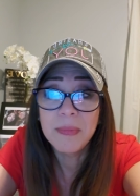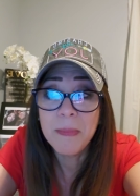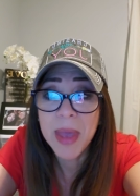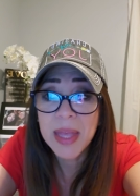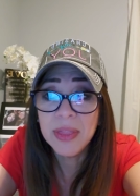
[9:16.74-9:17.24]

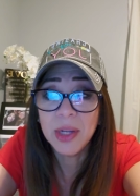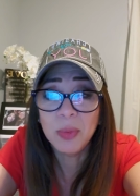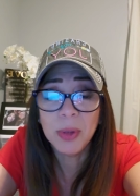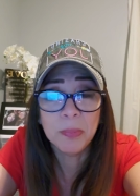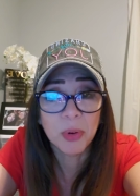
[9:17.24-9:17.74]
Men that
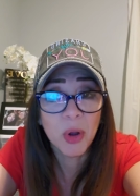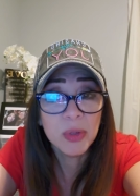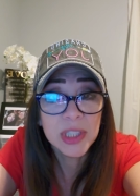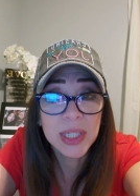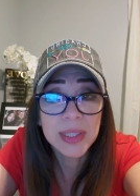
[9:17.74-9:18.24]

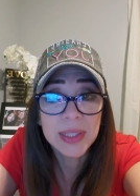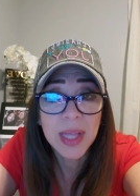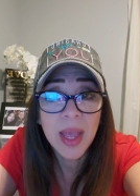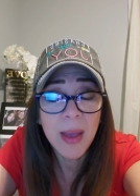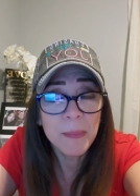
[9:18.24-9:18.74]
reproach us
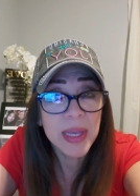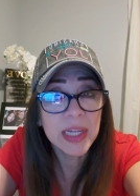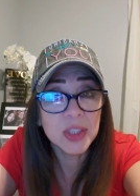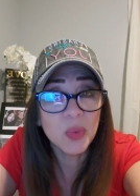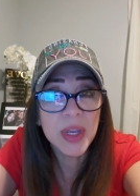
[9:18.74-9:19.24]

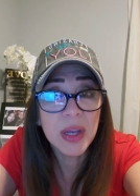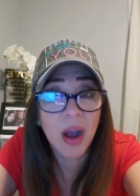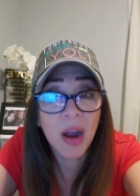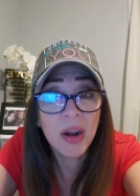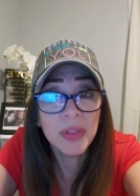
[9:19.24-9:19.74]
because we
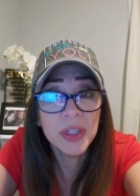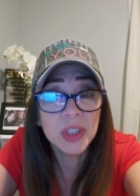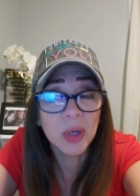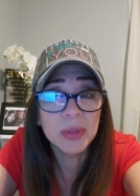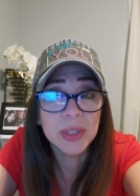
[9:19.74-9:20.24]
are the
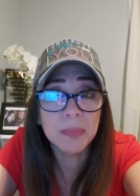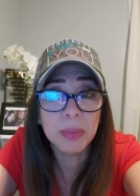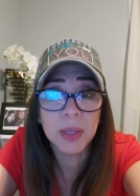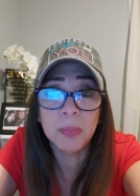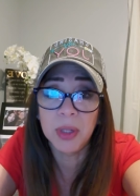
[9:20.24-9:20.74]
chosen
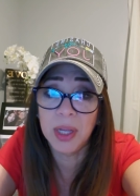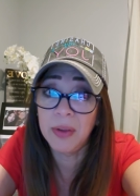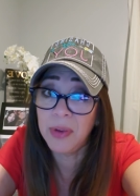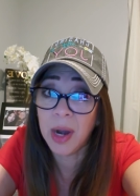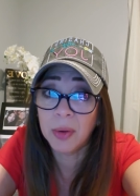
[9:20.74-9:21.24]
people
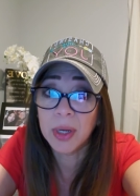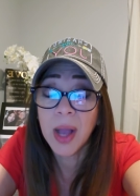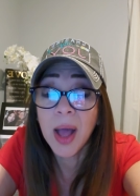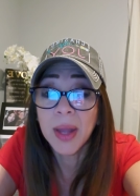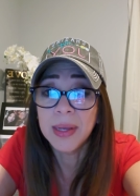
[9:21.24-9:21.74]
of our
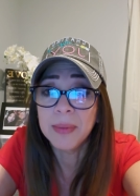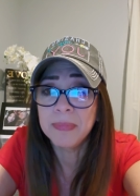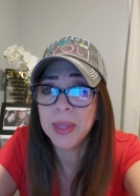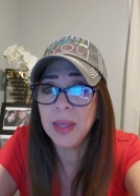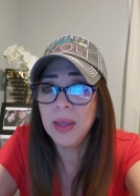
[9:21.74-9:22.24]
God
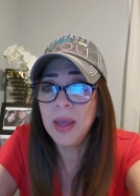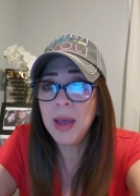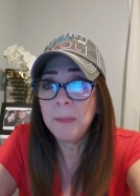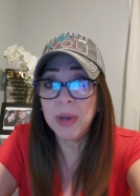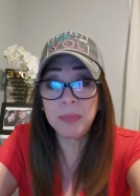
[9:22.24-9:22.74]

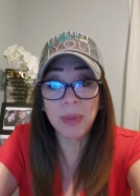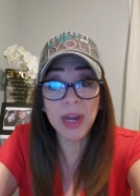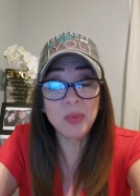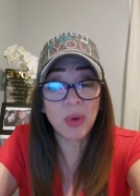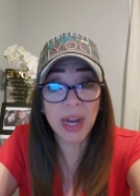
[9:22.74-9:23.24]
but
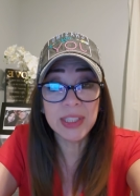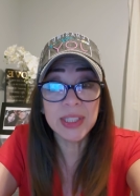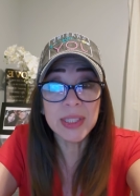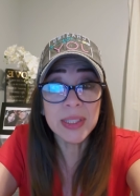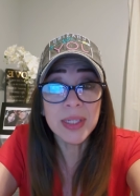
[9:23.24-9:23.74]
my
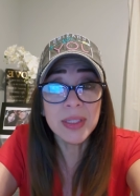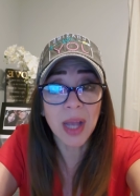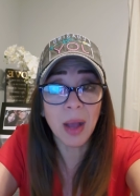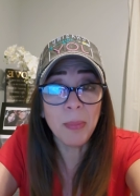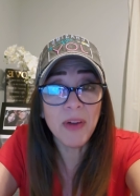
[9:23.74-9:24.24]
righteousness,
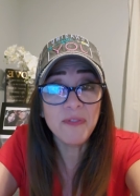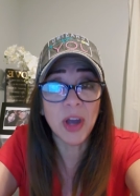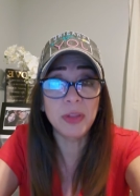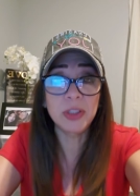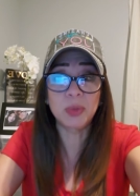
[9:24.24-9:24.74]
Abba
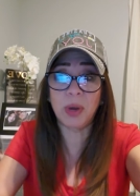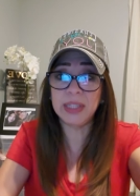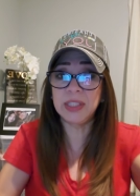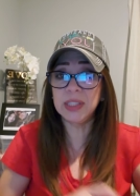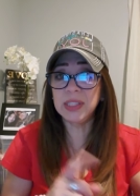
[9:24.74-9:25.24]
Father's
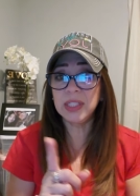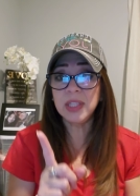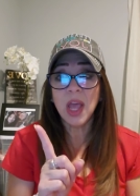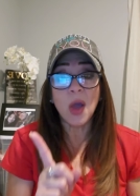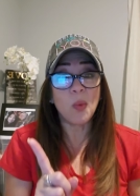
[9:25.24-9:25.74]

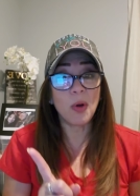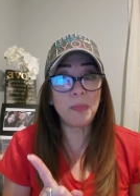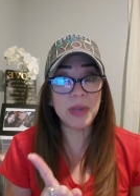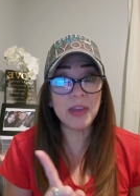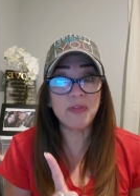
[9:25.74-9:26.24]
righteousness, will
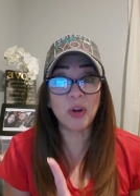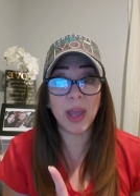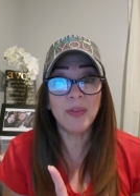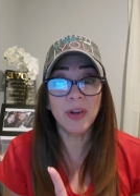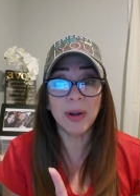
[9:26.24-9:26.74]
be
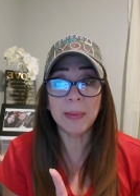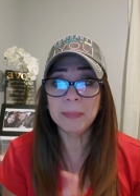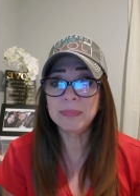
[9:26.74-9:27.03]
forever.